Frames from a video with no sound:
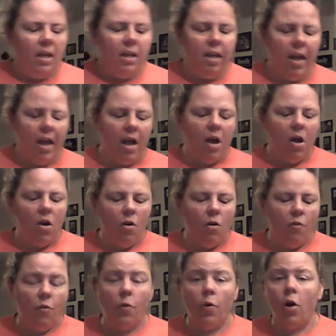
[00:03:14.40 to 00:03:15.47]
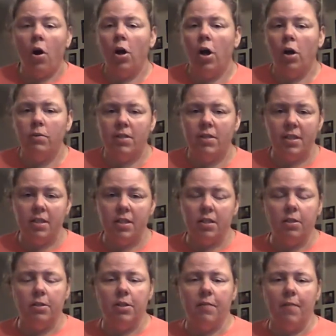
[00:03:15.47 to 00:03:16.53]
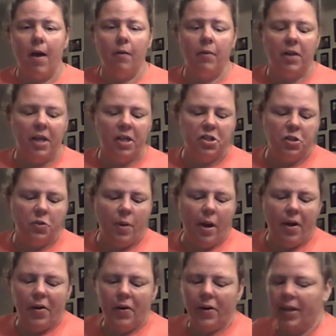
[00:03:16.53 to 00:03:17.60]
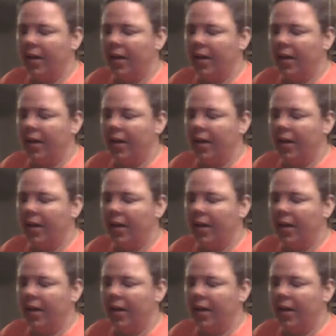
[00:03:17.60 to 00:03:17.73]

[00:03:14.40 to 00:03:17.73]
Now, for our Hostess exclusive, I would get you our